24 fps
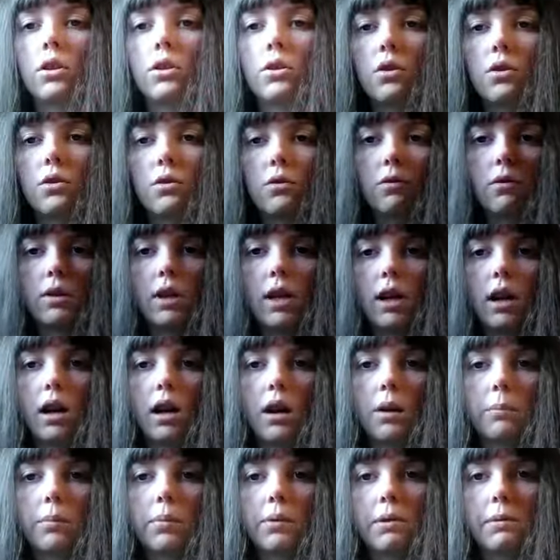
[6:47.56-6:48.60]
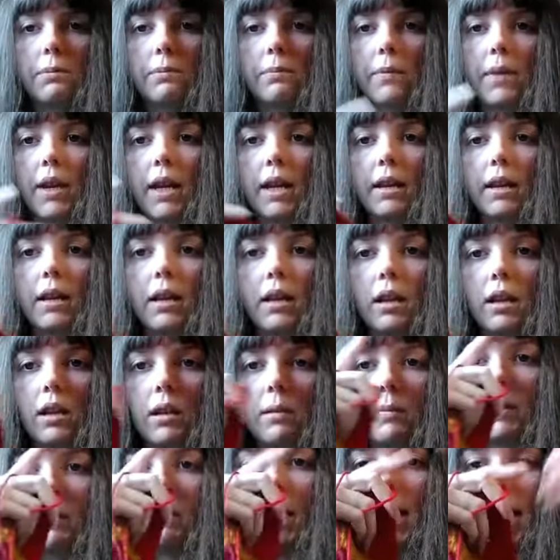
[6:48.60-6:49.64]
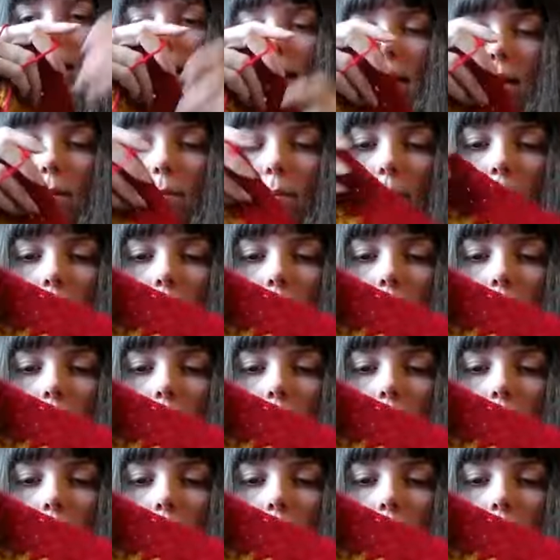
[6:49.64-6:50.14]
straight up and then it comes back in.